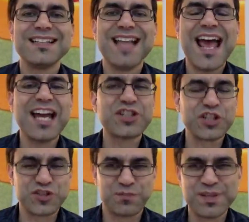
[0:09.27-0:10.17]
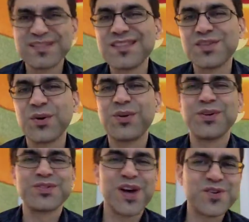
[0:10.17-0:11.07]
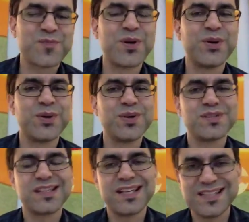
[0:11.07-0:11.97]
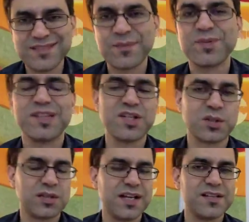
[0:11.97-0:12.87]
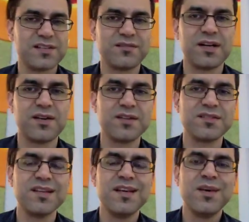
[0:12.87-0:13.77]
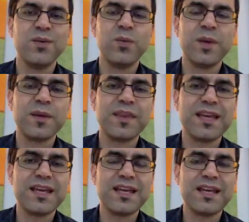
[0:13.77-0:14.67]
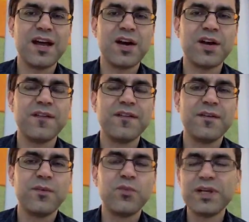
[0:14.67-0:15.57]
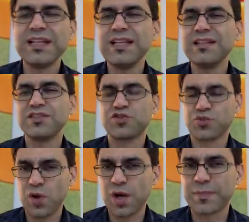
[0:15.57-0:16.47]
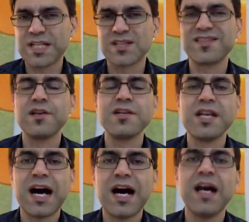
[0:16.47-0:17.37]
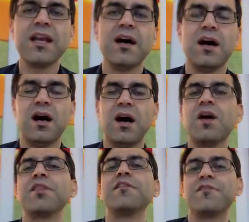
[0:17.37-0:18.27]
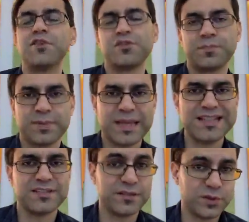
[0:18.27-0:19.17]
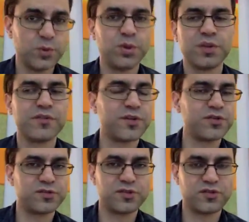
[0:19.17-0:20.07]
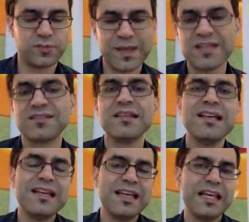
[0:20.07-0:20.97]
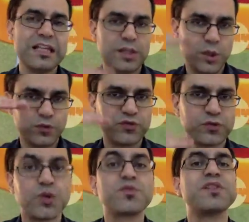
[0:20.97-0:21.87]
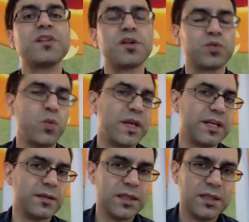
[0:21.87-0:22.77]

anxious business owners, entrepreneurs, and even potential clients of ours, where they are really distraught because they're not on the first place of Google, the first space in those search results when